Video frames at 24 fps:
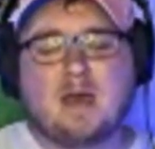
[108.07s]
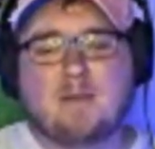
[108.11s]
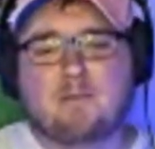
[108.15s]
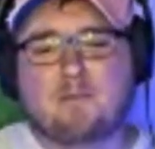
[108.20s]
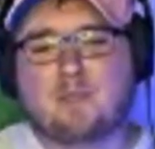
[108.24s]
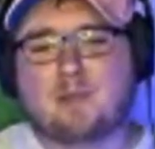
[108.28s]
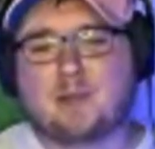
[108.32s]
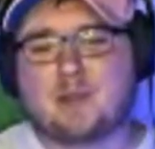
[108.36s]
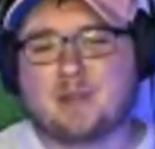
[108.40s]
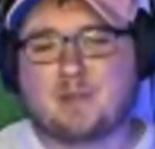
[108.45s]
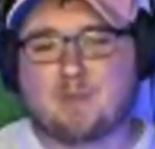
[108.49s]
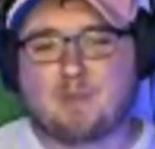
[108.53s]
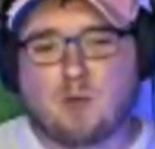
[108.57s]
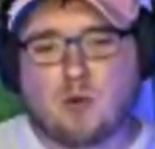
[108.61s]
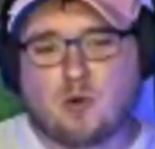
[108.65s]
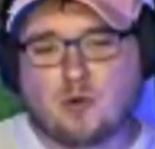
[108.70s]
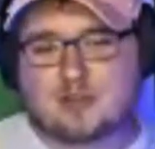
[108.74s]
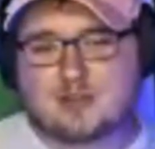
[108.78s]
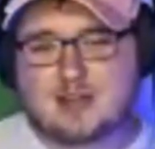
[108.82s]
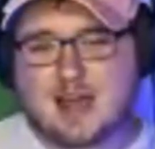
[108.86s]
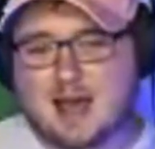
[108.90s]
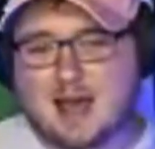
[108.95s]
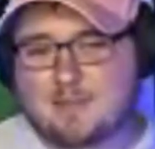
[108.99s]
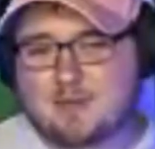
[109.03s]
But the more
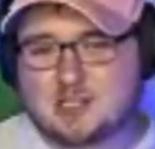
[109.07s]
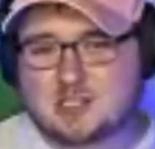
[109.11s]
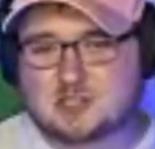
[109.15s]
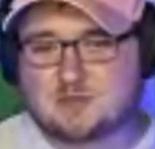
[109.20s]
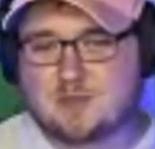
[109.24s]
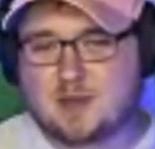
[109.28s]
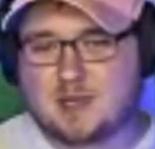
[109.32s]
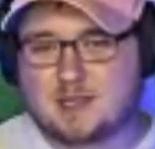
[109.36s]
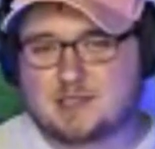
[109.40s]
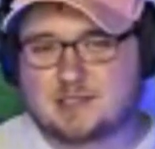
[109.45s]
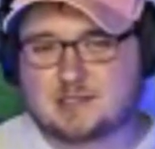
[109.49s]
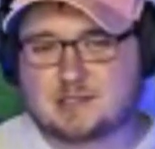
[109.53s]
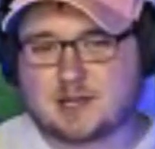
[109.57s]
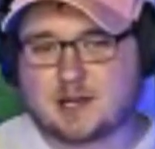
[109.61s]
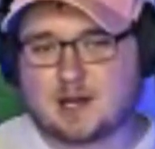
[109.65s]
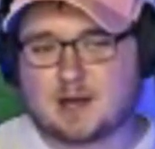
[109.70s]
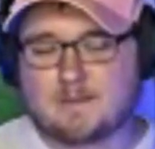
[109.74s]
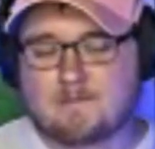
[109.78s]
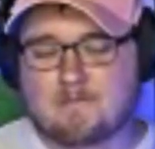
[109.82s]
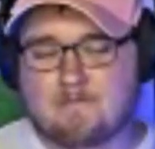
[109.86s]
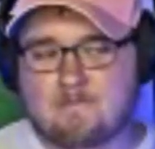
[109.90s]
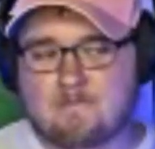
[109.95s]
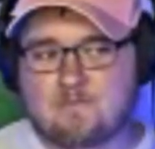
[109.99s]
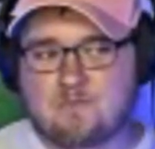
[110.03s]
time he spends there,
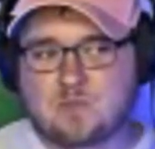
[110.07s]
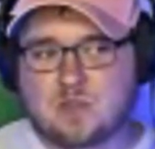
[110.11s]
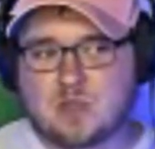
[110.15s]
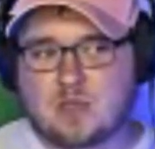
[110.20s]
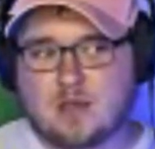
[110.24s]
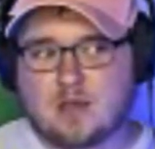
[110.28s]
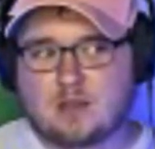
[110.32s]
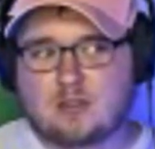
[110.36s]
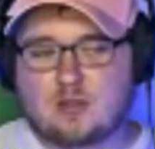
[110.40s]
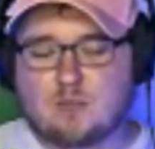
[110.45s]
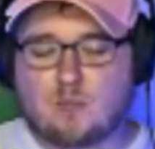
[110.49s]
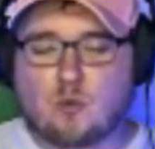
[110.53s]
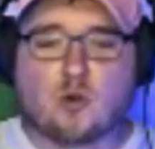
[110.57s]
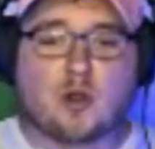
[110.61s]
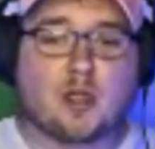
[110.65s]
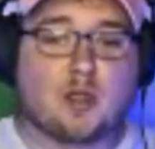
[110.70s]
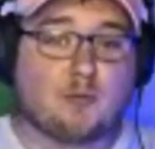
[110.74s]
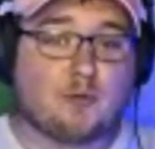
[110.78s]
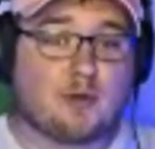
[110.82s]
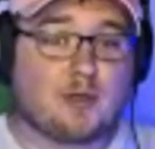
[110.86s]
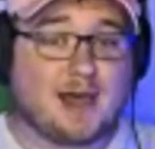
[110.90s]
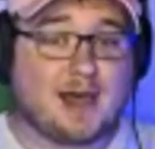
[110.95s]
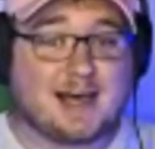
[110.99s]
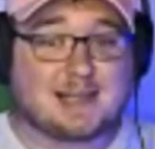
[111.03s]
the more he
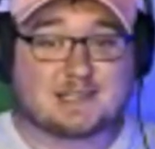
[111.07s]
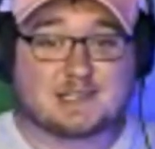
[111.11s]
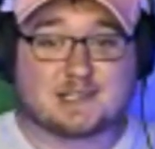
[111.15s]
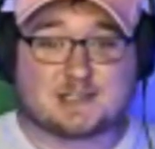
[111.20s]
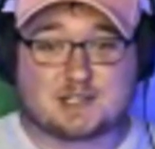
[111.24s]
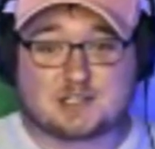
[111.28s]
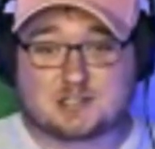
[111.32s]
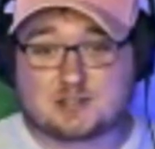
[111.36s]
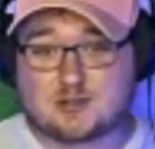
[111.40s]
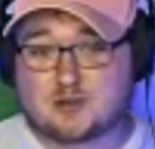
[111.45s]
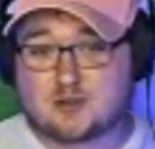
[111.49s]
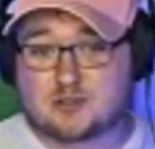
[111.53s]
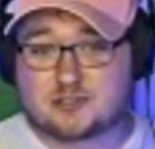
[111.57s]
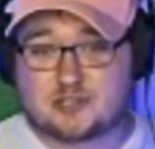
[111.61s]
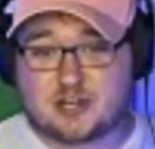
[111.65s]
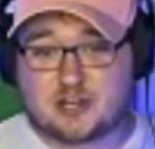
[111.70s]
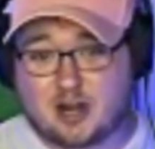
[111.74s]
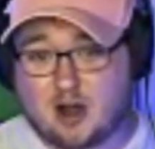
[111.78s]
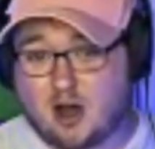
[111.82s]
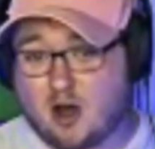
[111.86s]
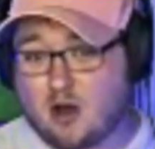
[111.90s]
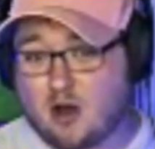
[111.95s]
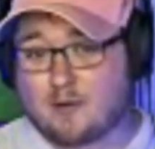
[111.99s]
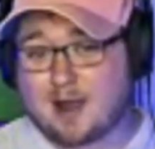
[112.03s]
realizes this girl's not
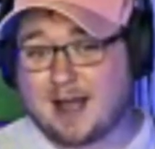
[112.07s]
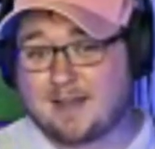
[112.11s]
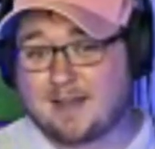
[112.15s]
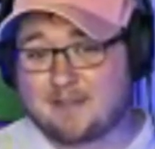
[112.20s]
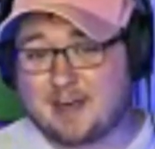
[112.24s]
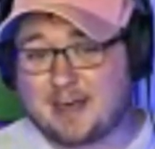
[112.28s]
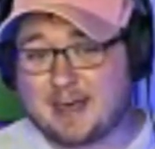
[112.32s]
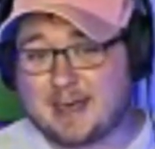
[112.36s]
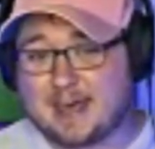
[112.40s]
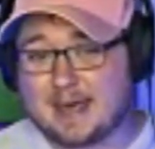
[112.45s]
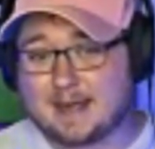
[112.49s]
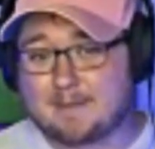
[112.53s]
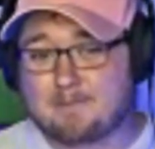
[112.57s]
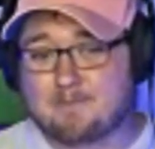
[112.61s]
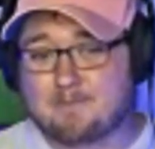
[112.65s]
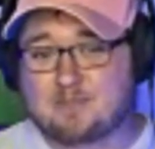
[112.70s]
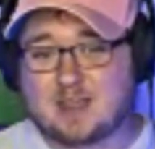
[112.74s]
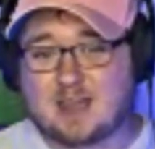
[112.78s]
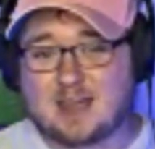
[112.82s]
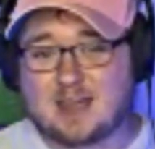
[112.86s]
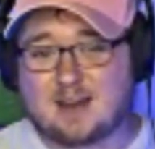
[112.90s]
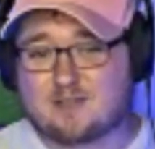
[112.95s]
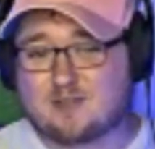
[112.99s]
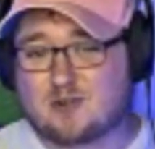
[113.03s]
all right in the head.
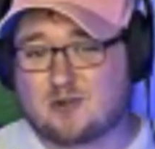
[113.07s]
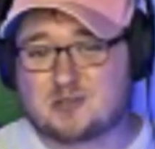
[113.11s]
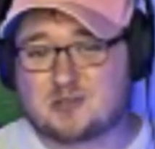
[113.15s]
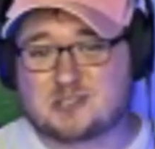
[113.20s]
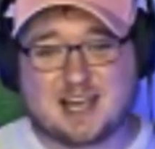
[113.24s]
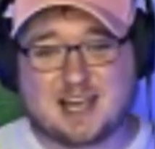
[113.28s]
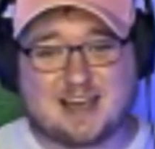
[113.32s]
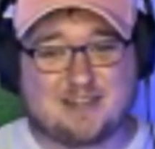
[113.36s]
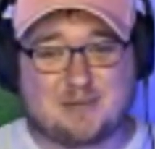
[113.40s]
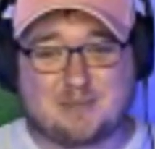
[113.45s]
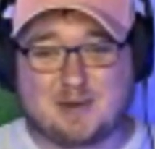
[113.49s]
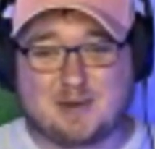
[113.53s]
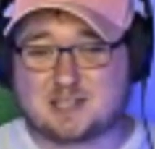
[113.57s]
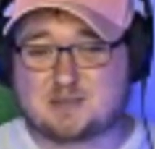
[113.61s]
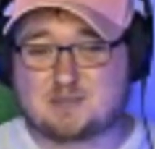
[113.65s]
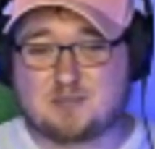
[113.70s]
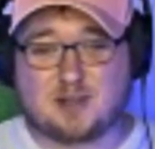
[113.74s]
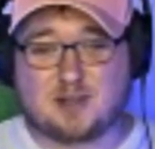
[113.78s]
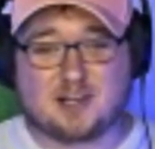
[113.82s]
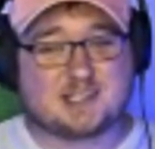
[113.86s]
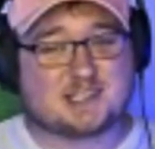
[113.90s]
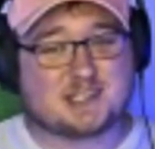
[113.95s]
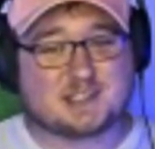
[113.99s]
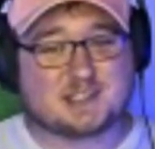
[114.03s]
And of course, Kathy Bates
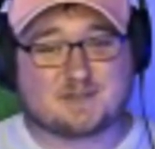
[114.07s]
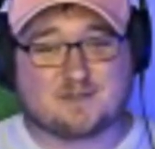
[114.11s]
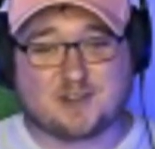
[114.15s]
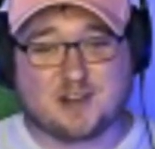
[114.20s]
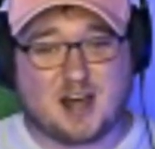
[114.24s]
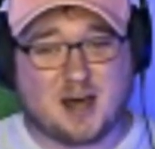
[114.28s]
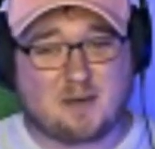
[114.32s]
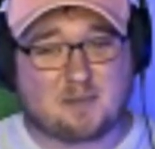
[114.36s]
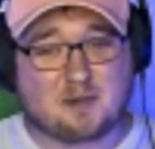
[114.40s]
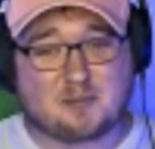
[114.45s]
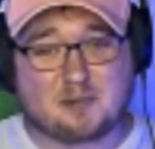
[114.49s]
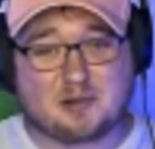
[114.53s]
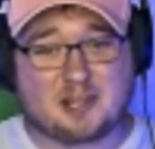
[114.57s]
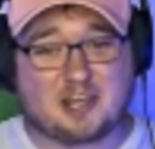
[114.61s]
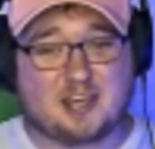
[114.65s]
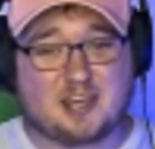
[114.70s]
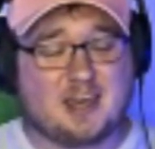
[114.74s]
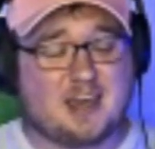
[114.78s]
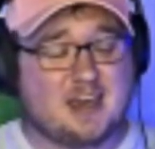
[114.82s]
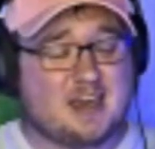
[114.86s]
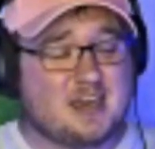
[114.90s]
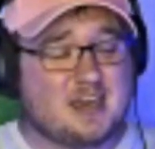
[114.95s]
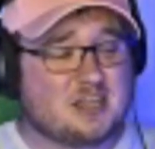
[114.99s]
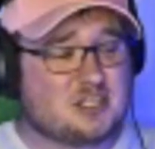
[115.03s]
plays this phenomenally.
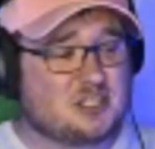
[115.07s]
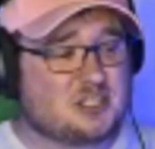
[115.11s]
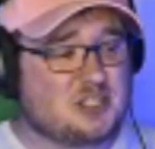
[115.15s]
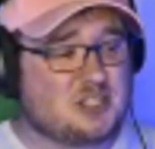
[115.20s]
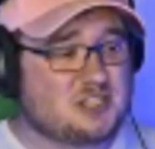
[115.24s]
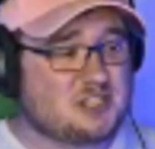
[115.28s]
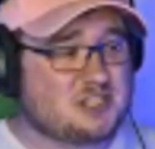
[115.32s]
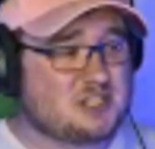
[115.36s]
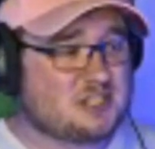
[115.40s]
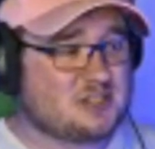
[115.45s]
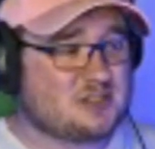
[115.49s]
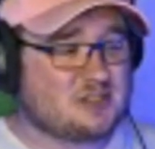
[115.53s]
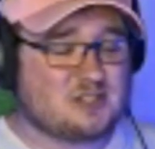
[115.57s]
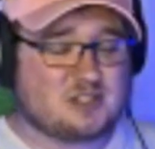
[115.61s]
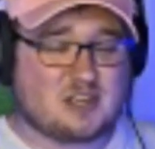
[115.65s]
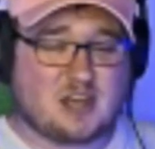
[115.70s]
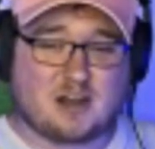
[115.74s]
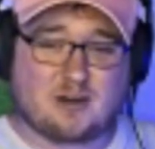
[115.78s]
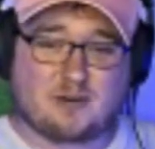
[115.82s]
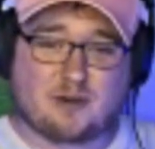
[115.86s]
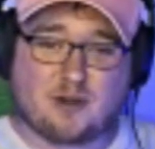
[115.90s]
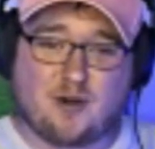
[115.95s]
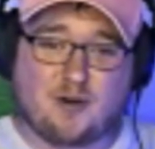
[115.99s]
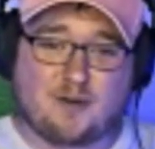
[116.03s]
I
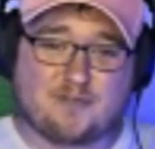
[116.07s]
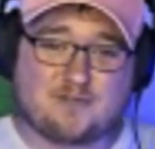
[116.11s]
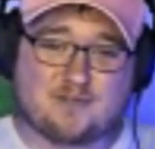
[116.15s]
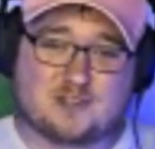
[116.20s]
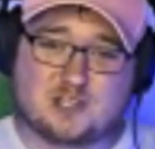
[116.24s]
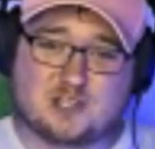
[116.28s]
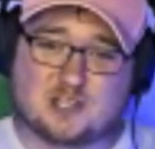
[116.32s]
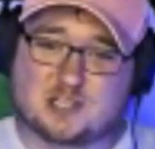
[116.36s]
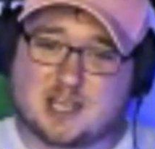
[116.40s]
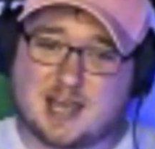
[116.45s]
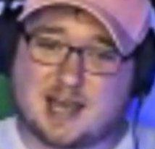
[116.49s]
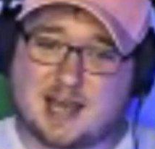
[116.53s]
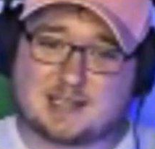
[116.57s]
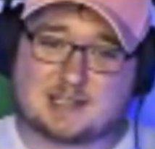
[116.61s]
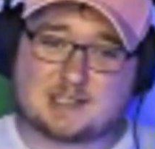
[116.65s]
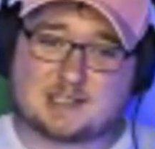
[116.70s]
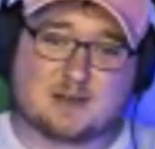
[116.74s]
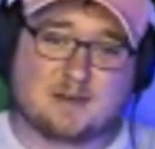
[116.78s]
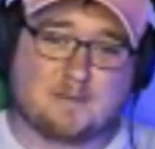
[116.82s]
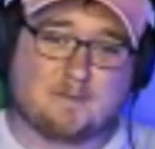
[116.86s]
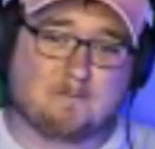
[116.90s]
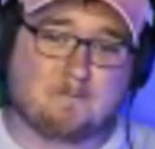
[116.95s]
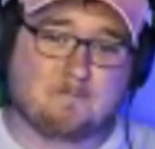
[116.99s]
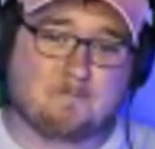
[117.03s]
don't know if she's got
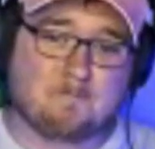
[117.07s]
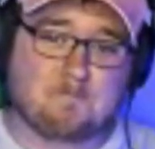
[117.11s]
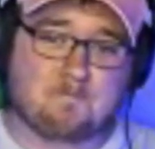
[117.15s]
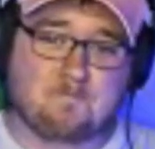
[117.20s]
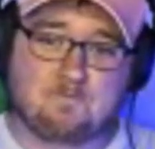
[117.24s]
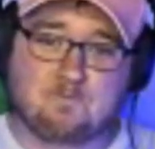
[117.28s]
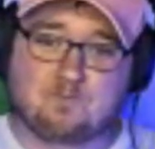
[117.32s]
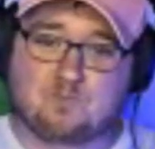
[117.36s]
some